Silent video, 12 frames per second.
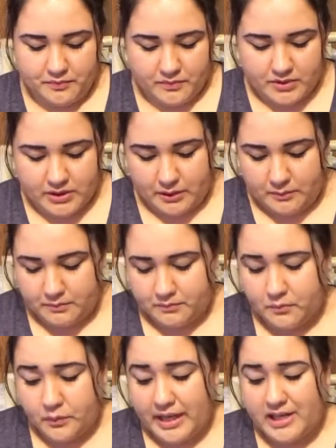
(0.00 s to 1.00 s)
So
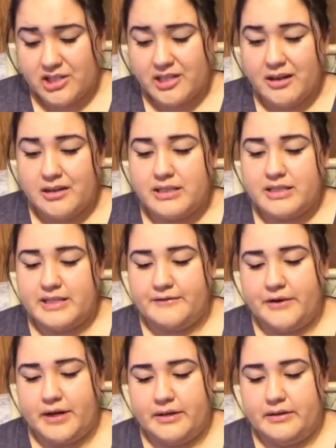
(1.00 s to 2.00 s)
we actually got
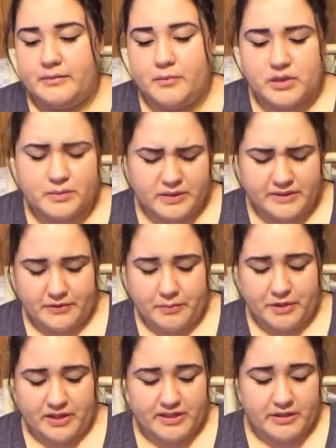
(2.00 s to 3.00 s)
multiple different
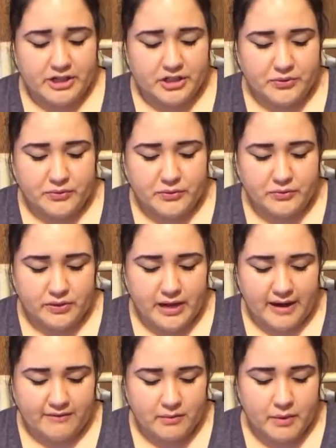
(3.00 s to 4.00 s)
books, so I do
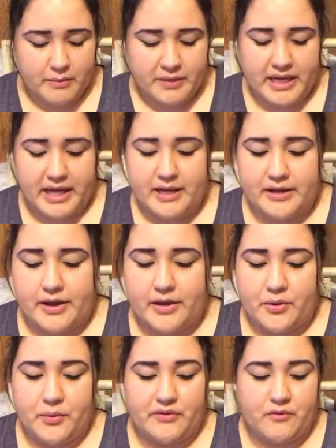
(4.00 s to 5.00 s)
have to probably get
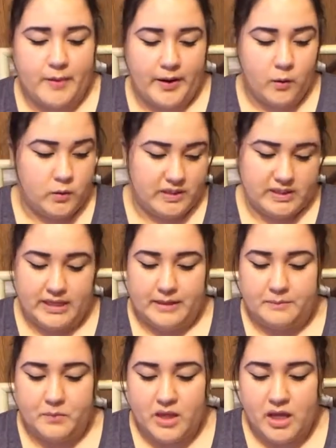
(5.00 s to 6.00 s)
another one for my oldest
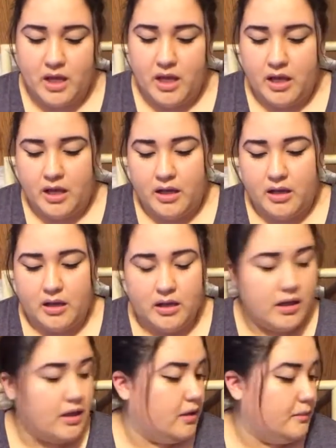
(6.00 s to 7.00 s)
son.
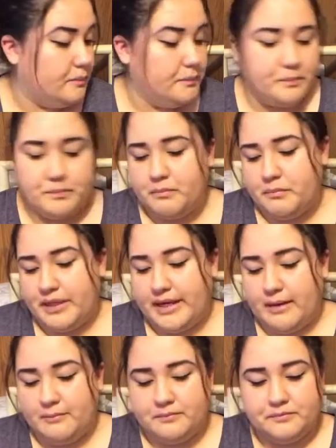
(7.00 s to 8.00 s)
But yeah,